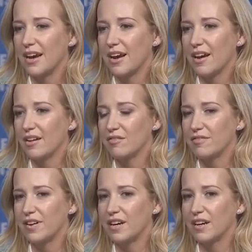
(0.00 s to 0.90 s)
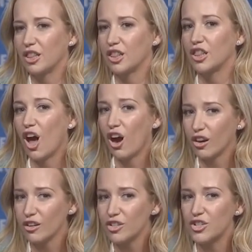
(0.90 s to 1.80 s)
of
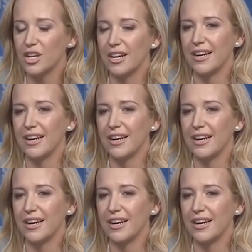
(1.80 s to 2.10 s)
large,